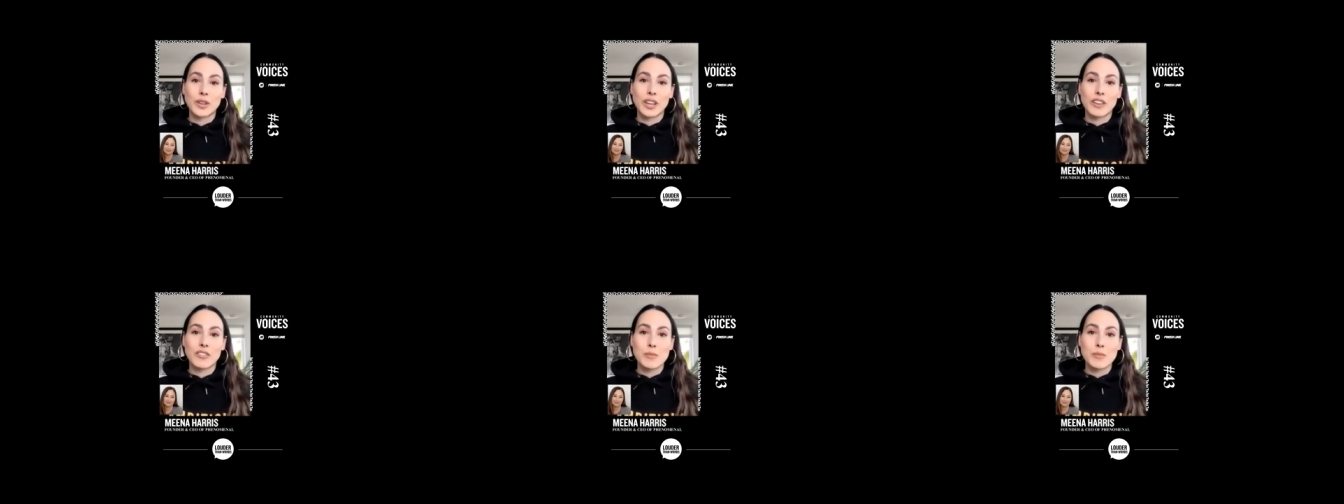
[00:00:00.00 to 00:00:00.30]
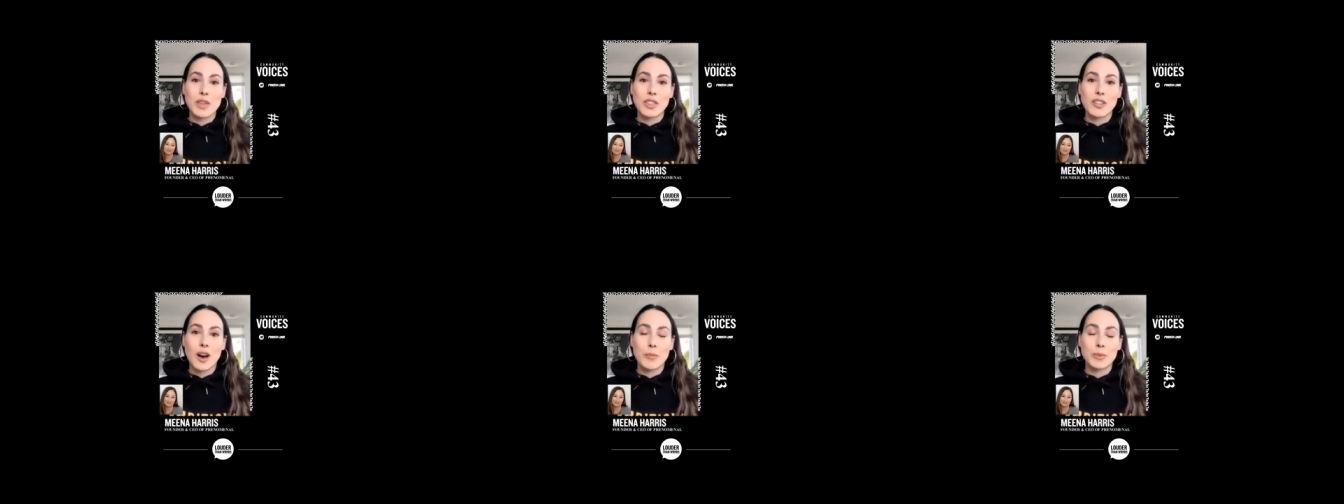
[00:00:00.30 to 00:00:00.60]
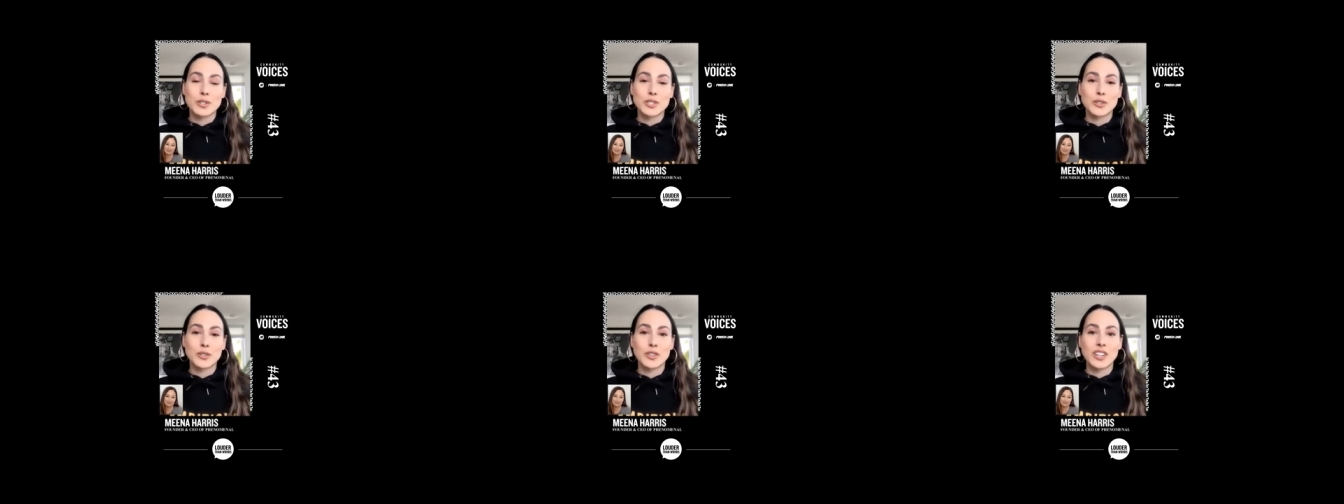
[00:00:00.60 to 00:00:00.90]
giving me the
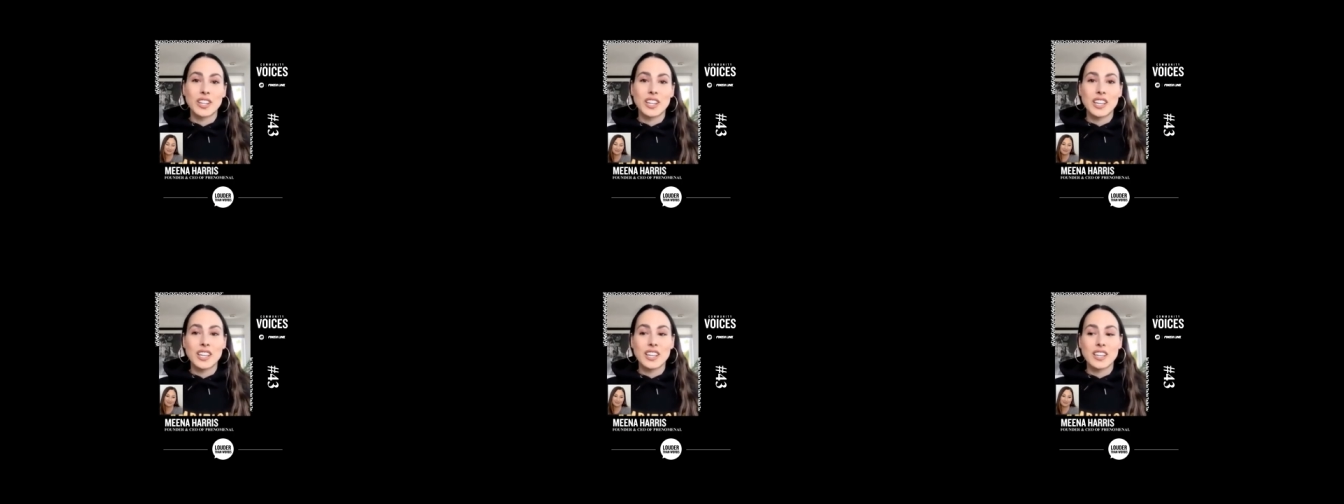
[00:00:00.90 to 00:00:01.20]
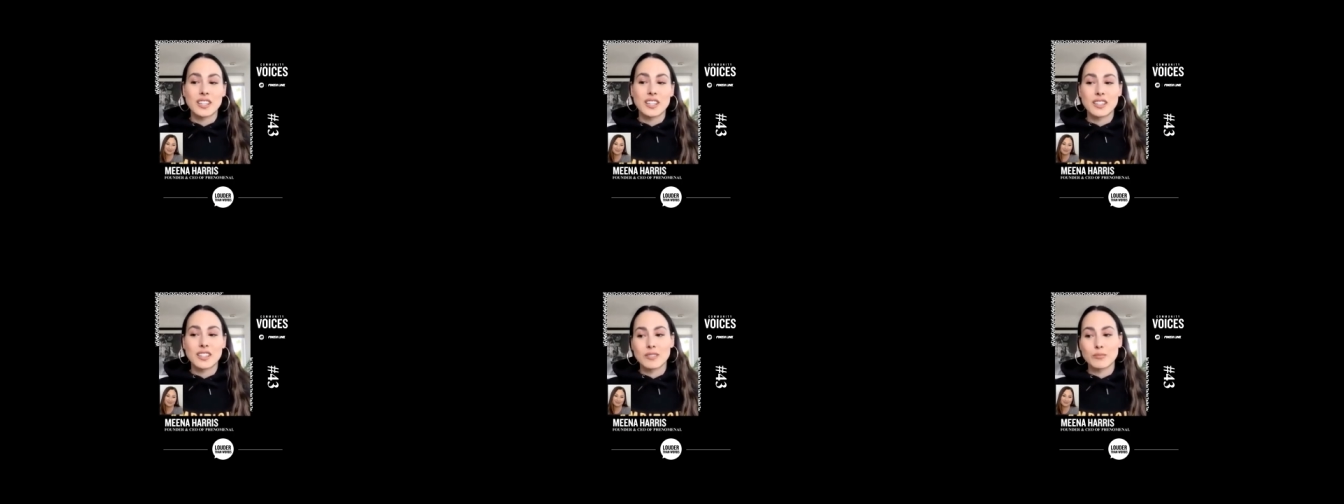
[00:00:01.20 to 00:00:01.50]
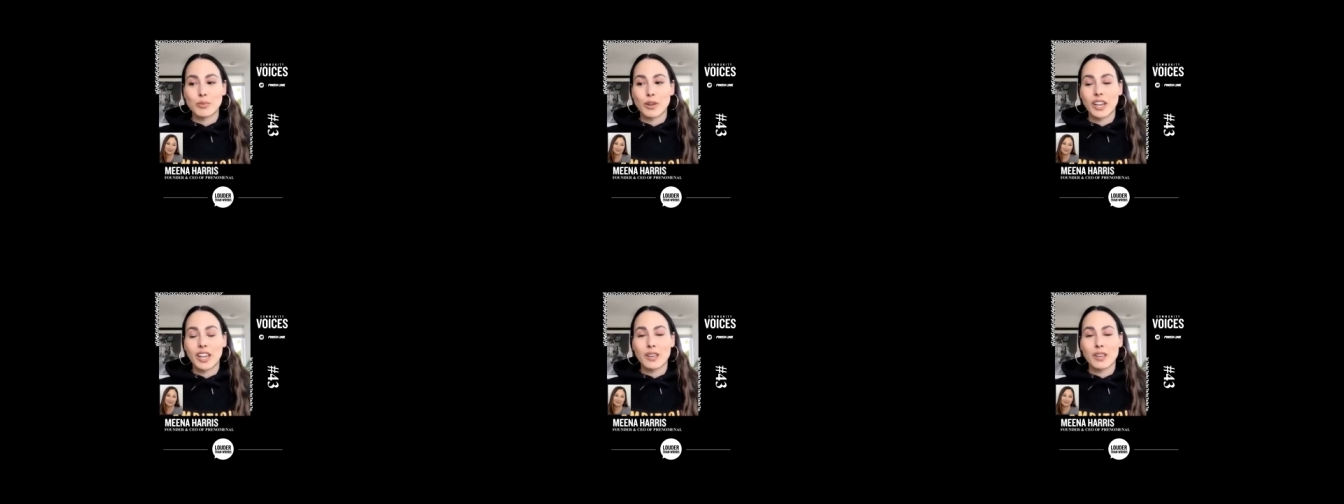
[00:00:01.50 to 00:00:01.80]
opportunity and
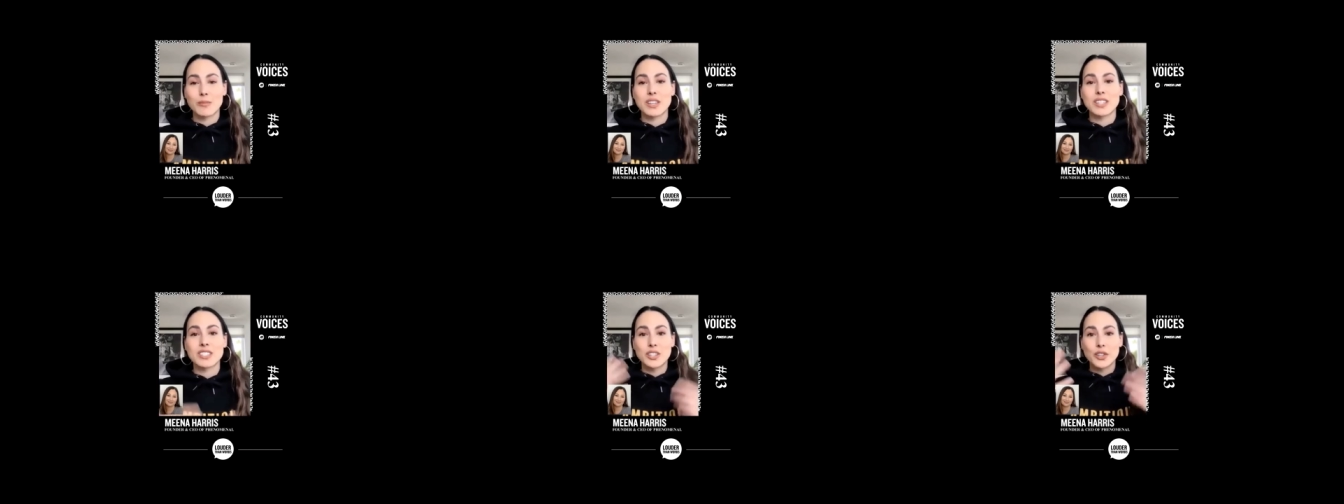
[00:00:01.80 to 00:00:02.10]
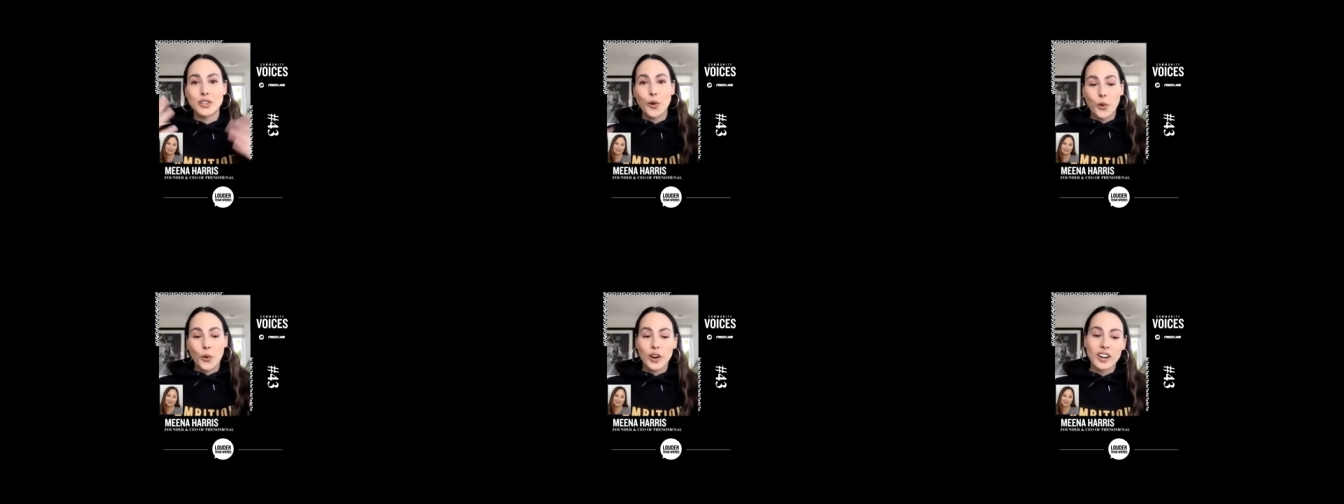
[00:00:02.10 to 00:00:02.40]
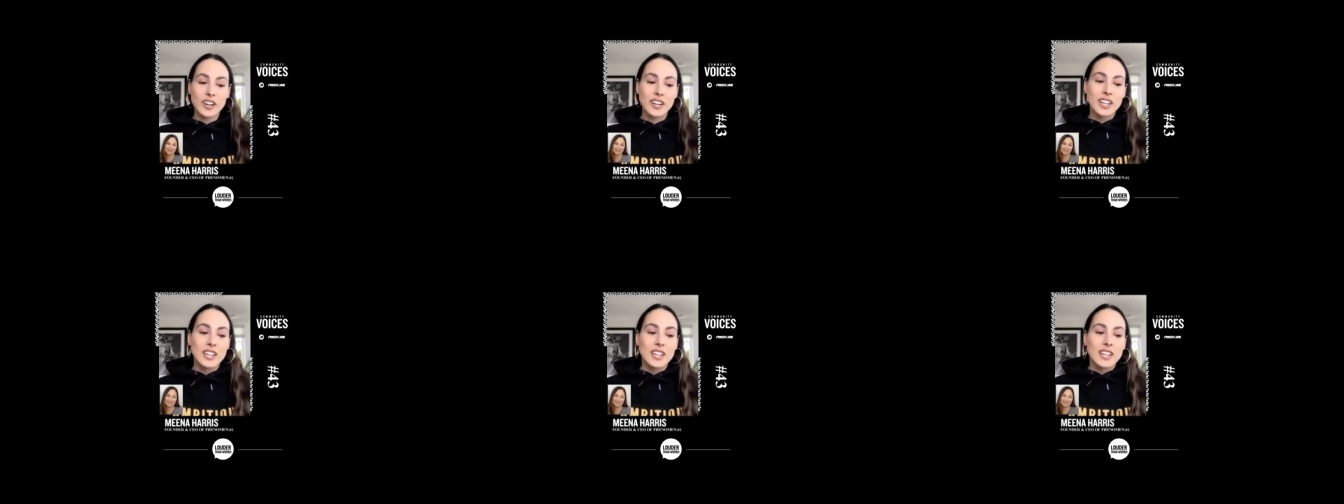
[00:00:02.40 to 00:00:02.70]
bringing me into
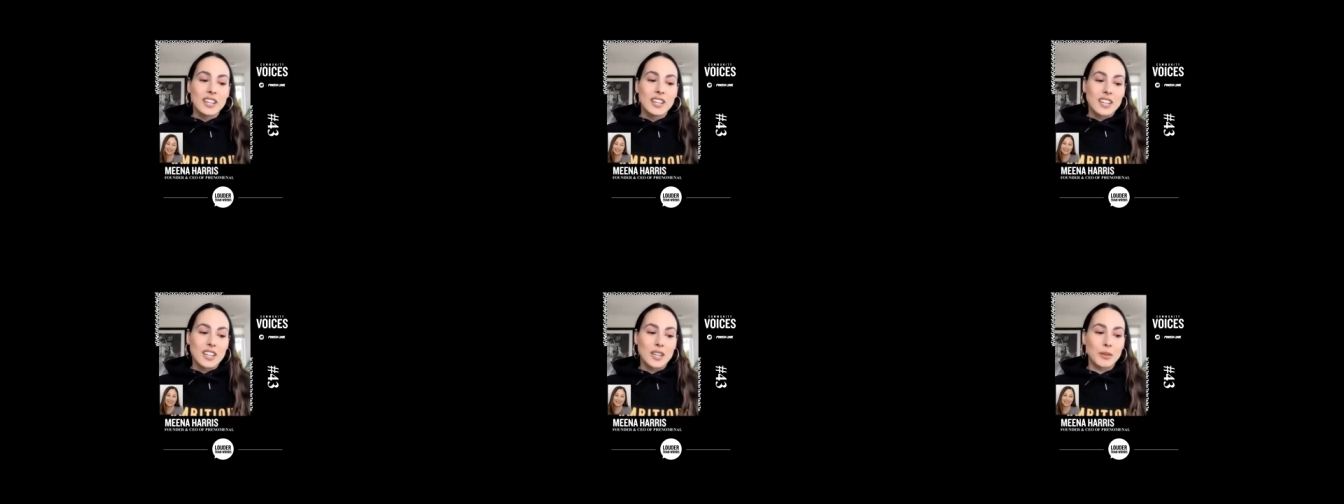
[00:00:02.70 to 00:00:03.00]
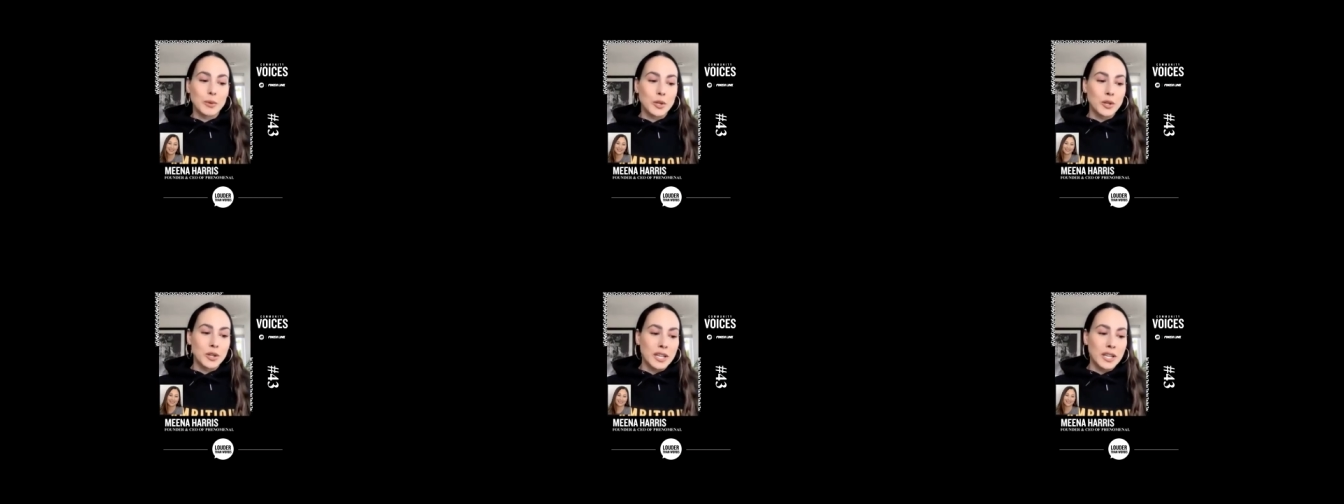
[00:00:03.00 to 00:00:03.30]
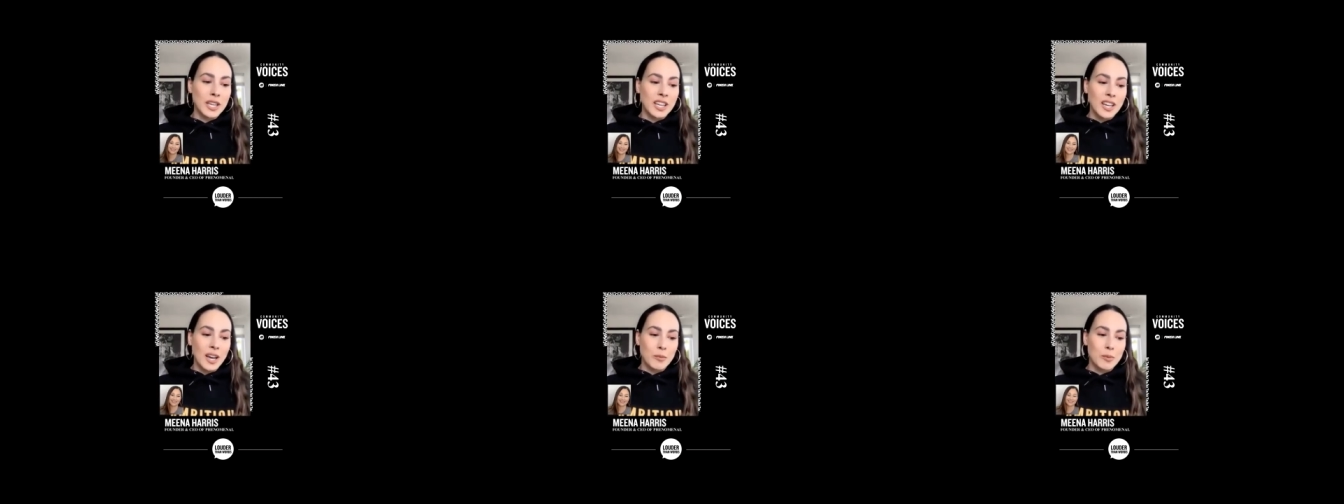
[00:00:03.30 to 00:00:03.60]
your community.